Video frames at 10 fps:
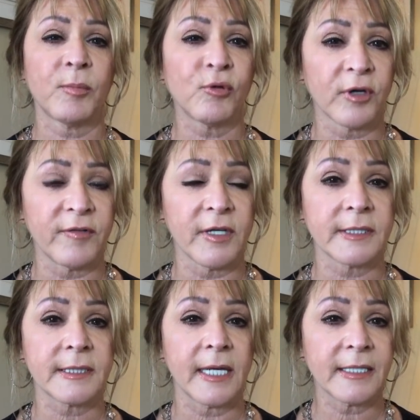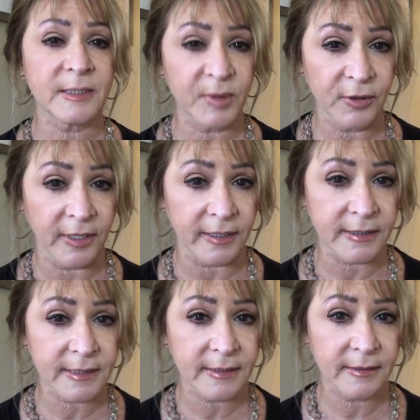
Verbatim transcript: a previous experience.